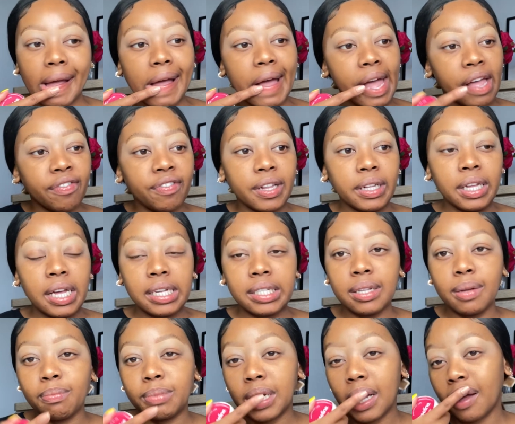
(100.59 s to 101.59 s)
I feel like
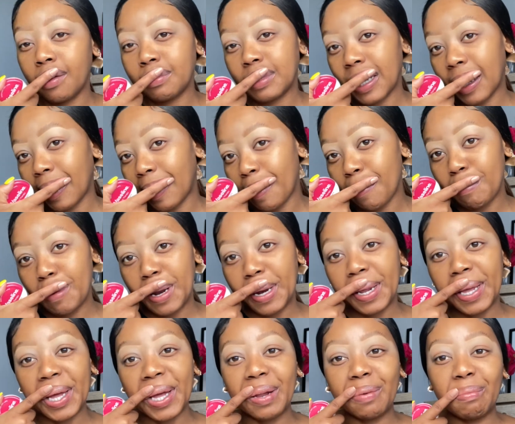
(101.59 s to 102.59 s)
sometimes I come on
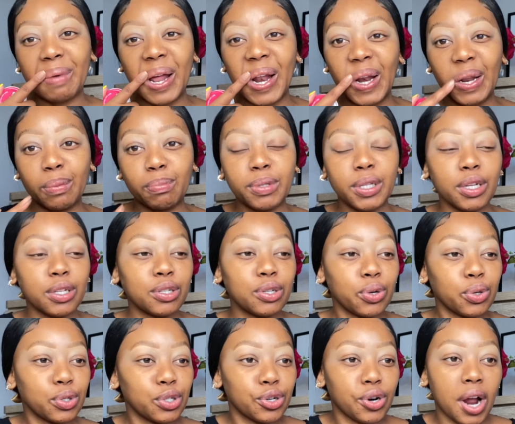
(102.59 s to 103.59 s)
here and my lips are
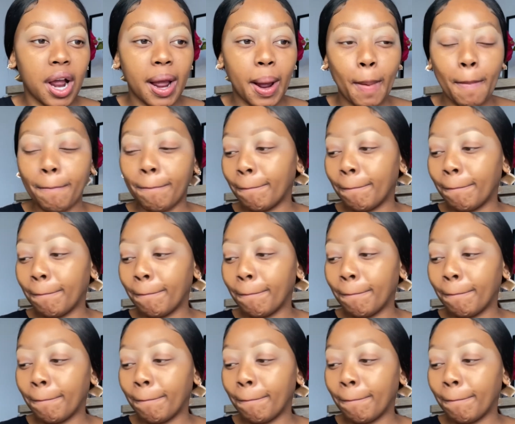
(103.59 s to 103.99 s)
so dry.